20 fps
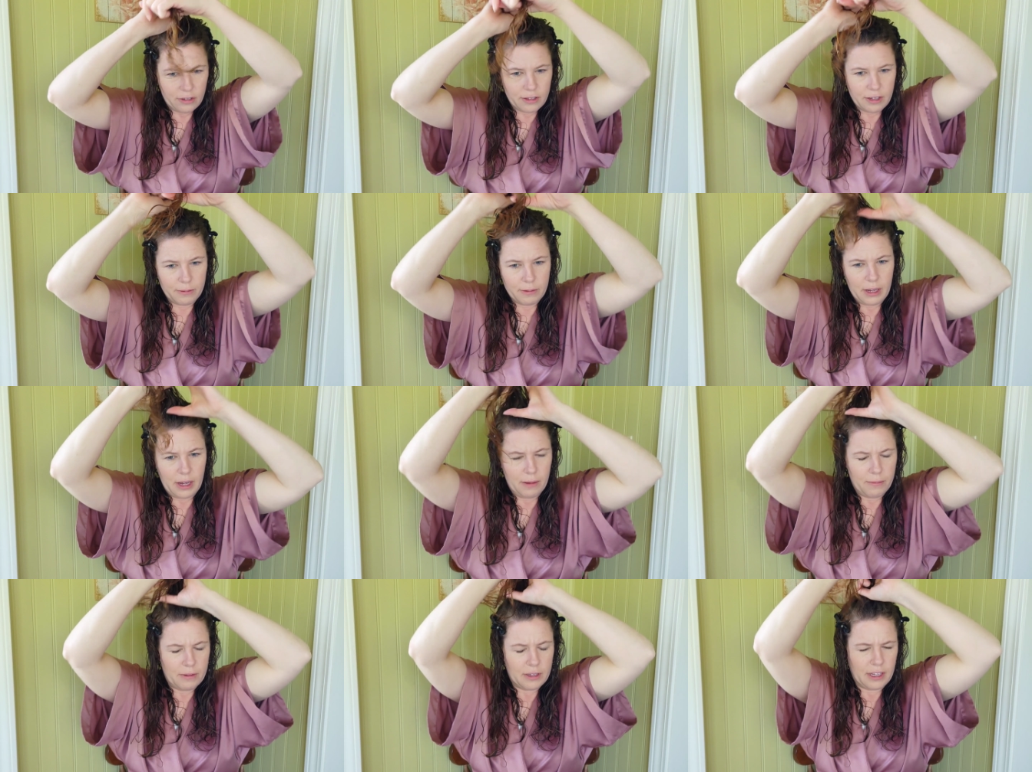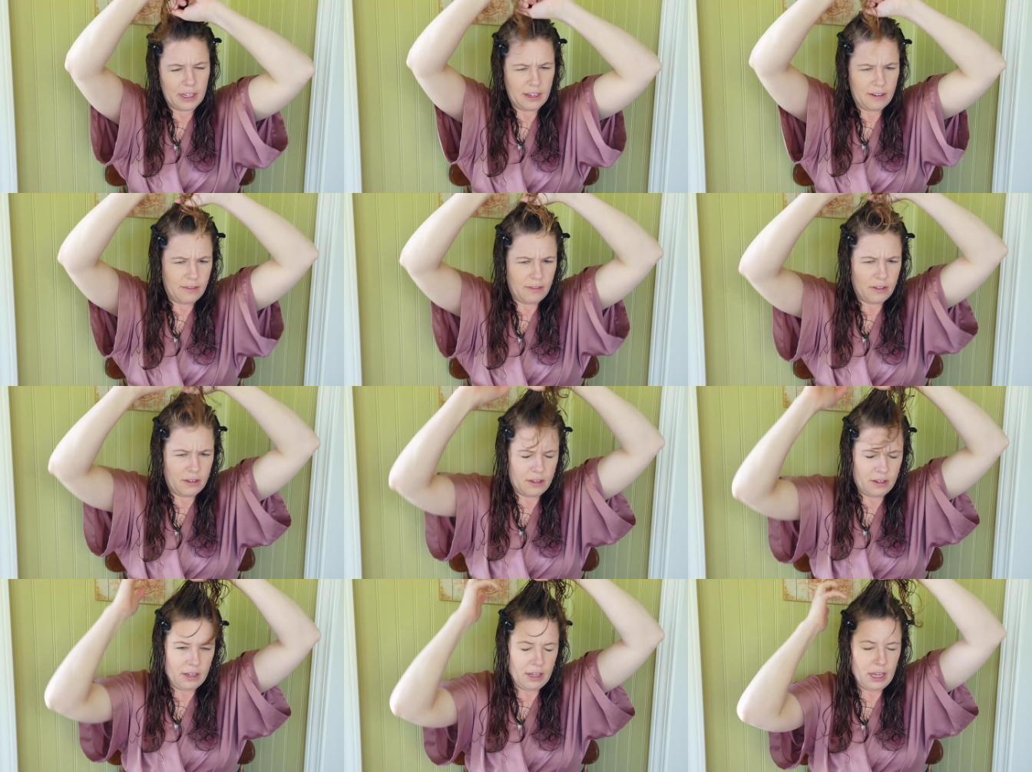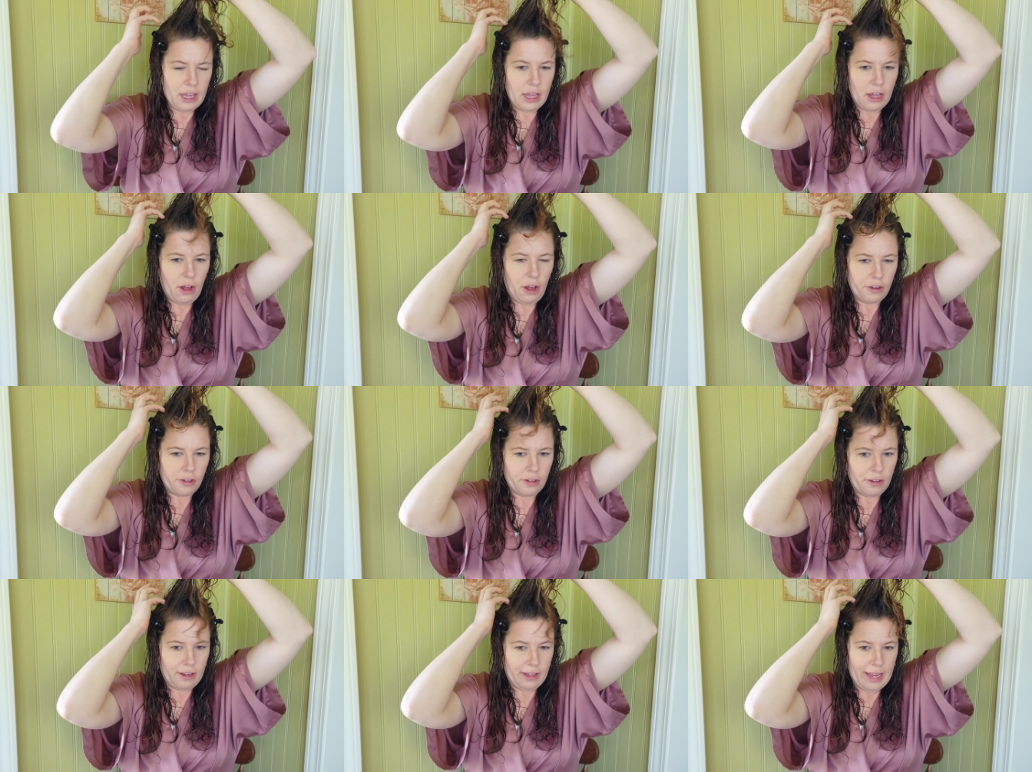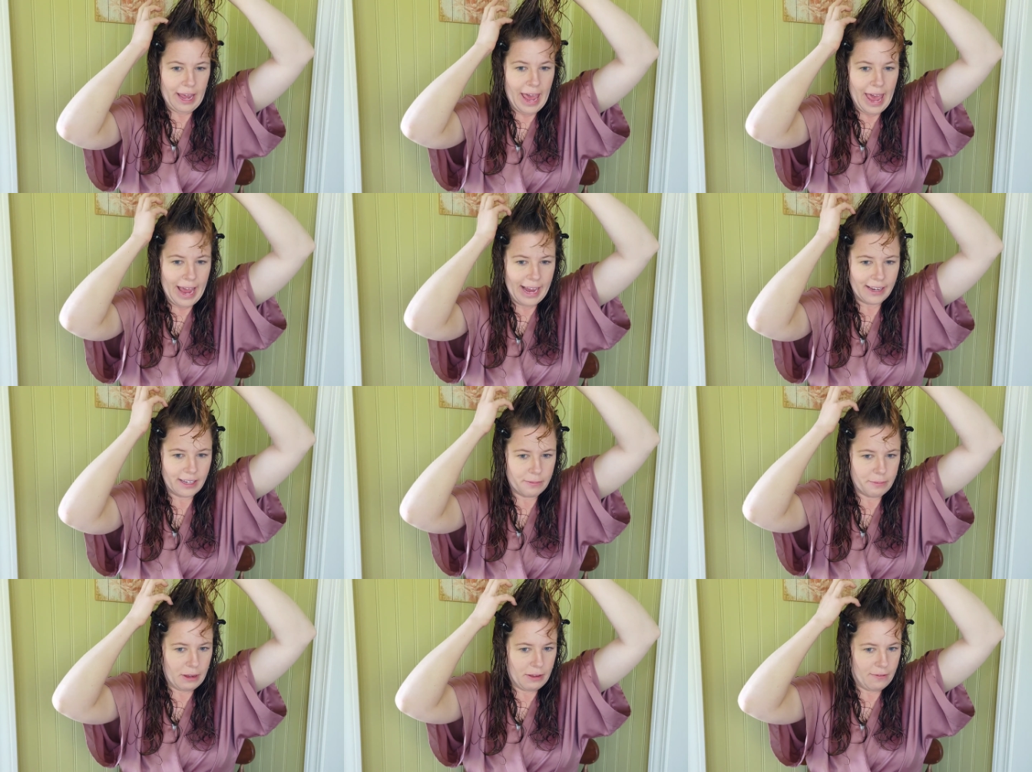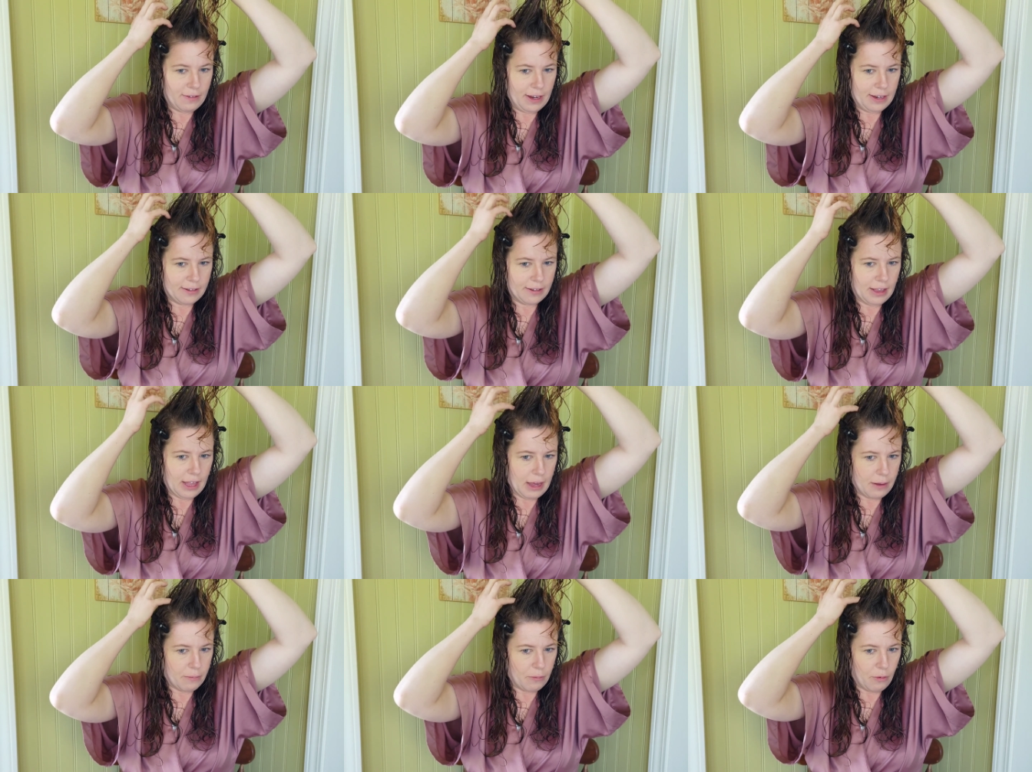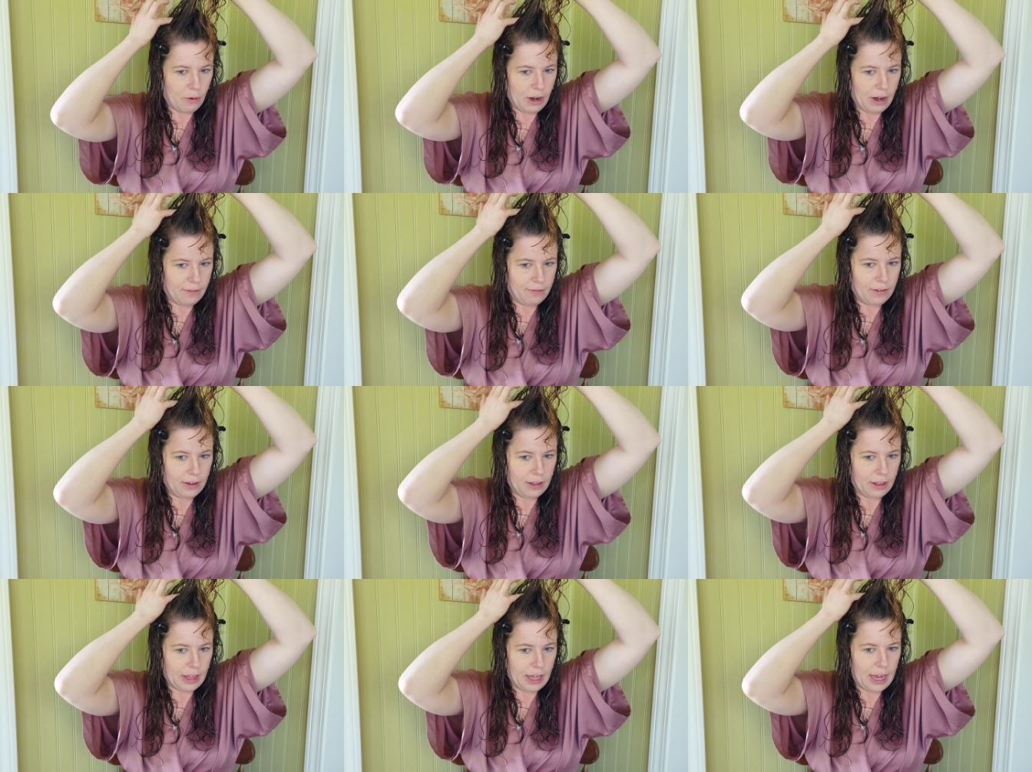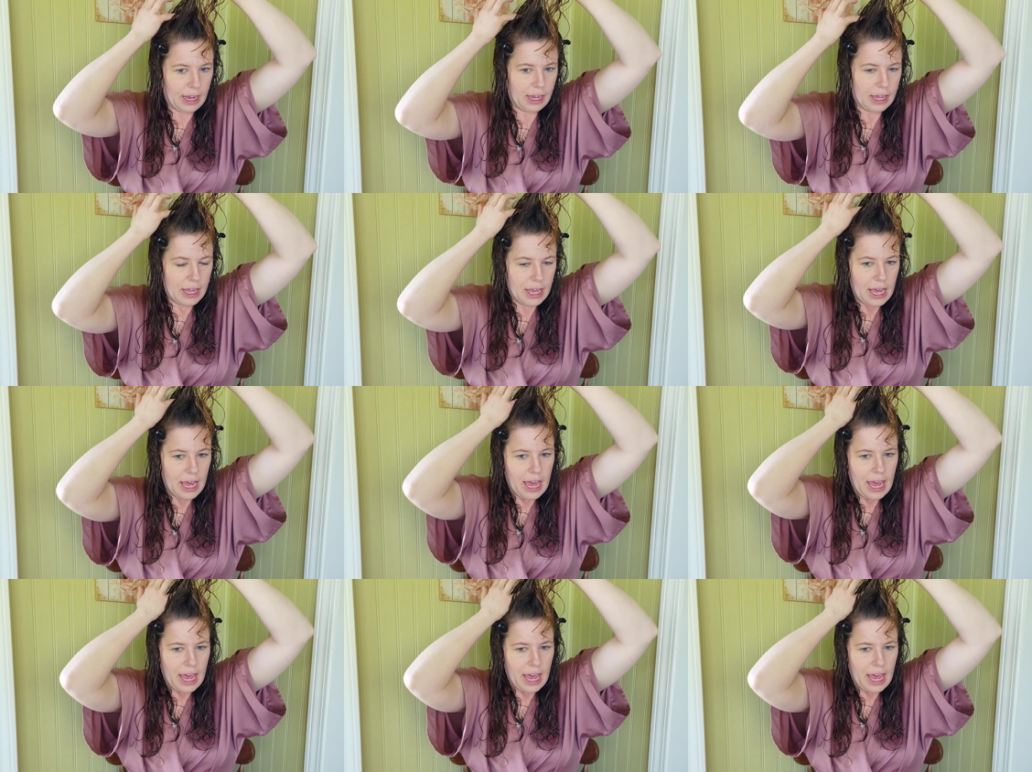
sometimes gives, it also hangs in my face a lot more, I feel like.